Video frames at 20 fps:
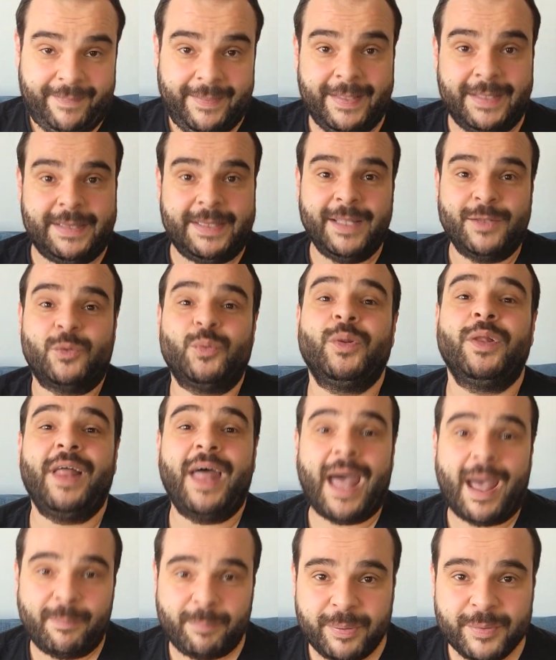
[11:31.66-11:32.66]
thing that will
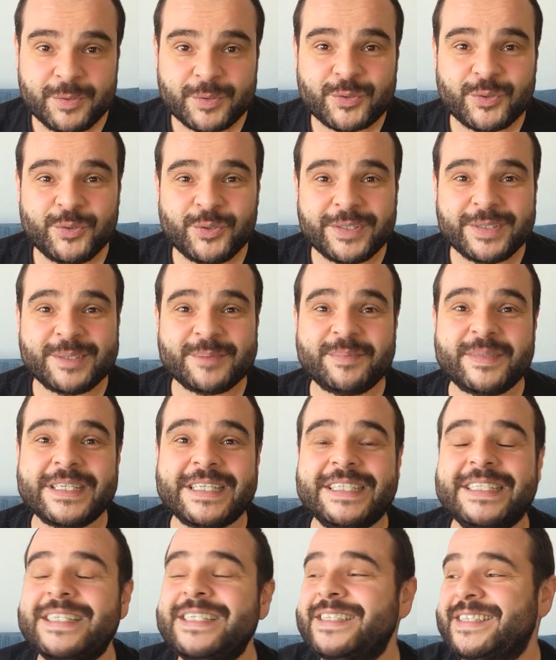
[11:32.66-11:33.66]
happen to you at the
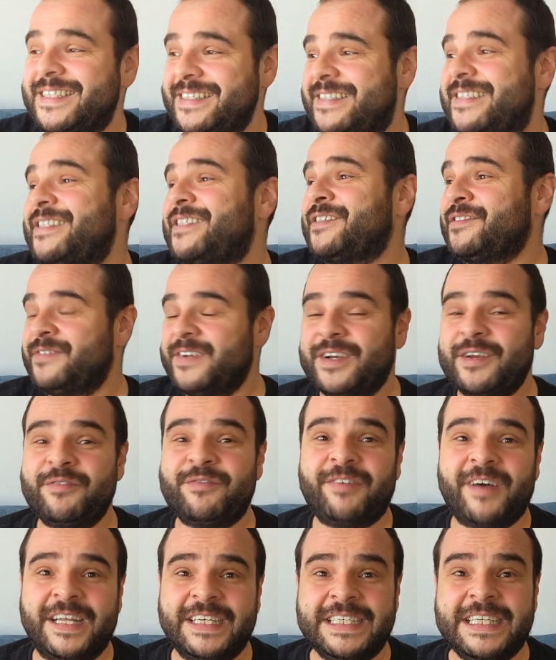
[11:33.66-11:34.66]
beginning, this is very
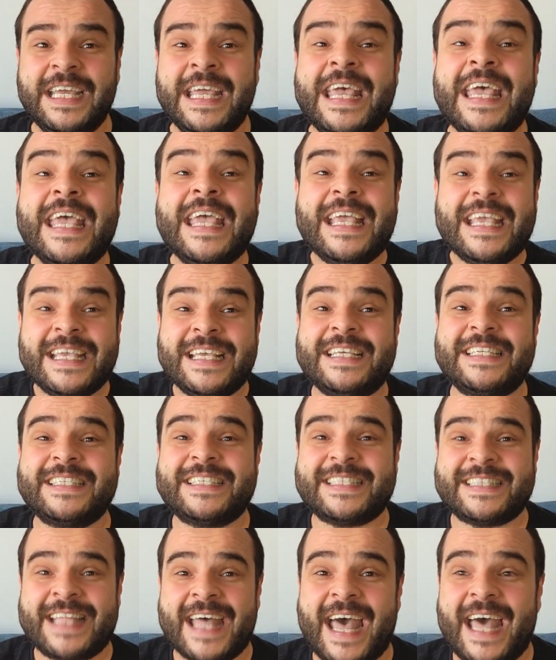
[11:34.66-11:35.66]
funny,
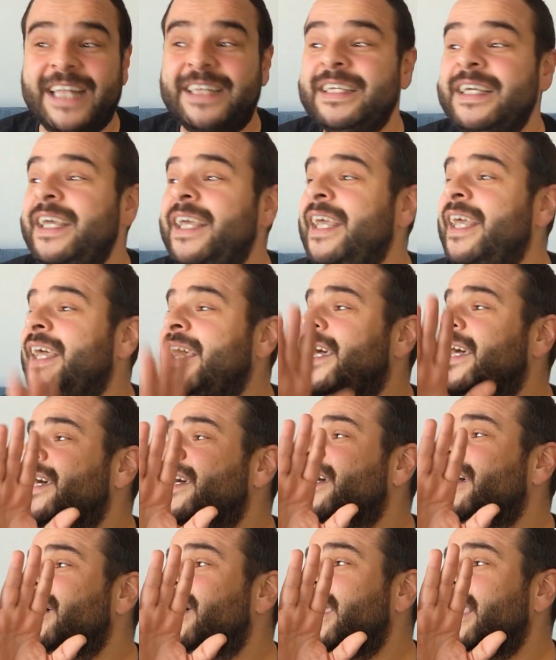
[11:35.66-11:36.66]
is that
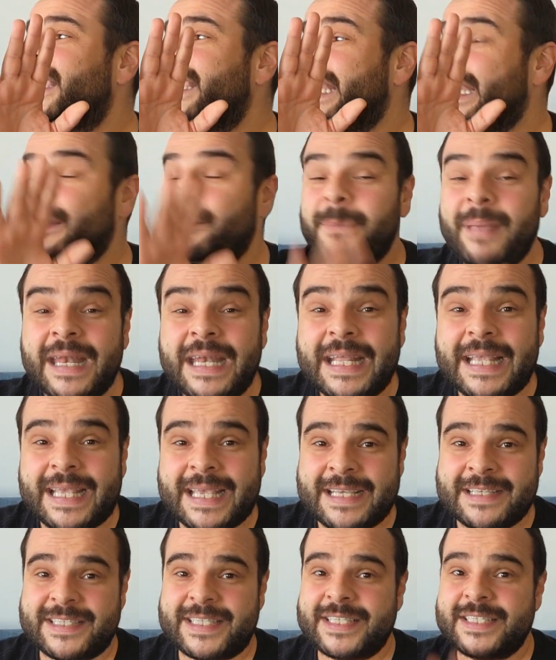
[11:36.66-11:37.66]
in many
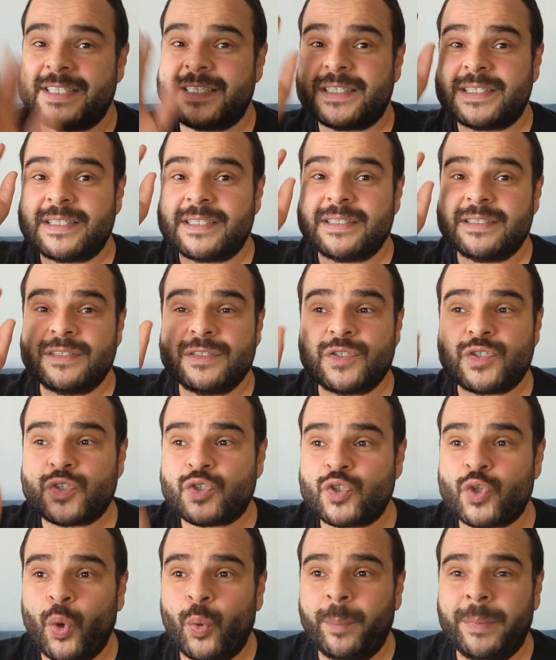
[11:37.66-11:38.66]
cases,
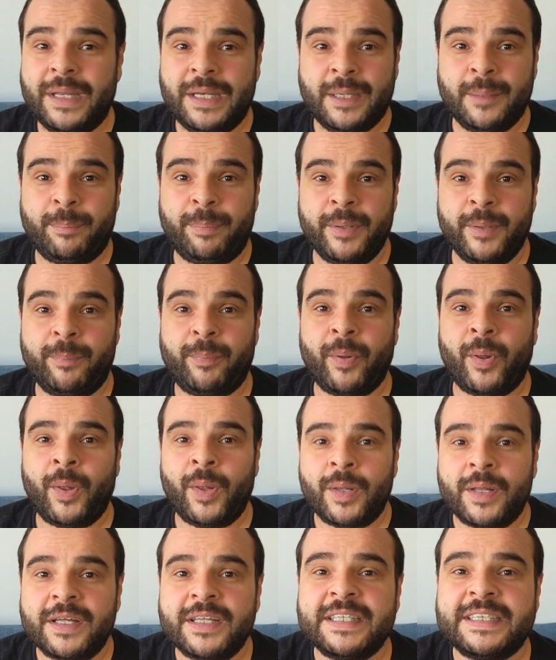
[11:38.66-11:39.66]
so many
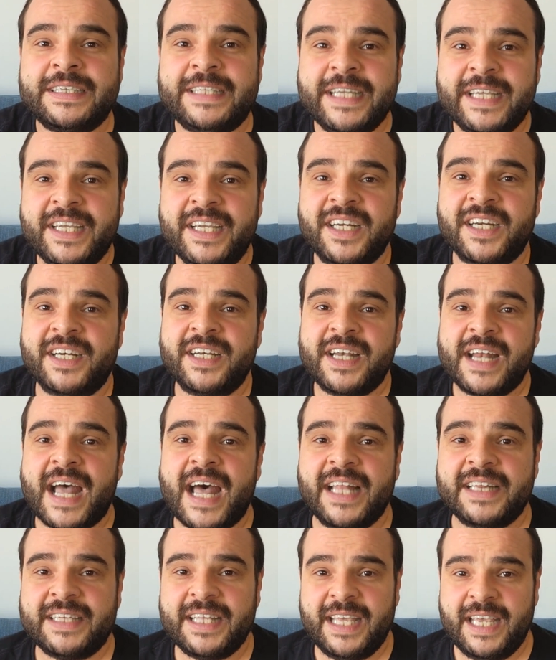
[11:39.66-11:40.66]
people, they are
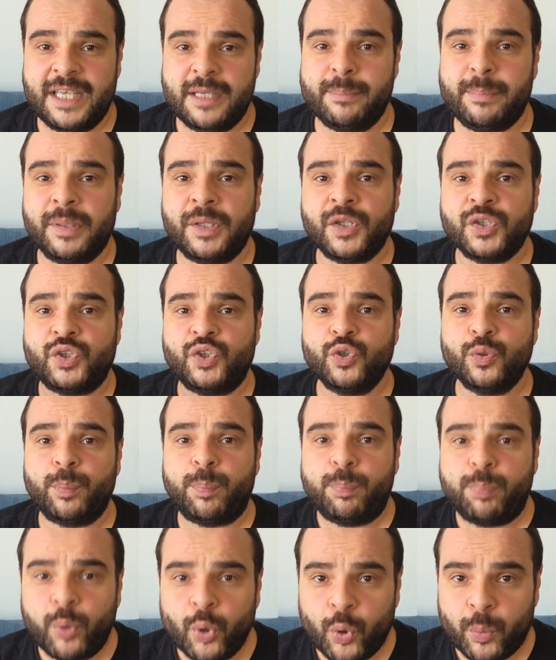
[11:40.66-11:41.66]
not able to
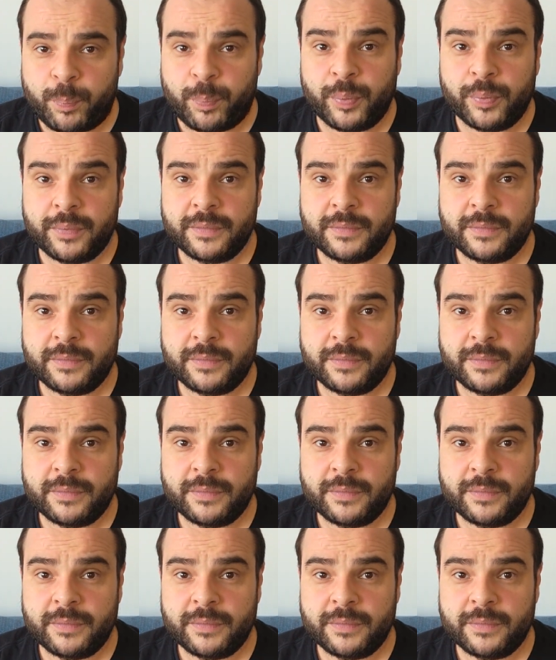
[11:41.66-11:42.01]
poop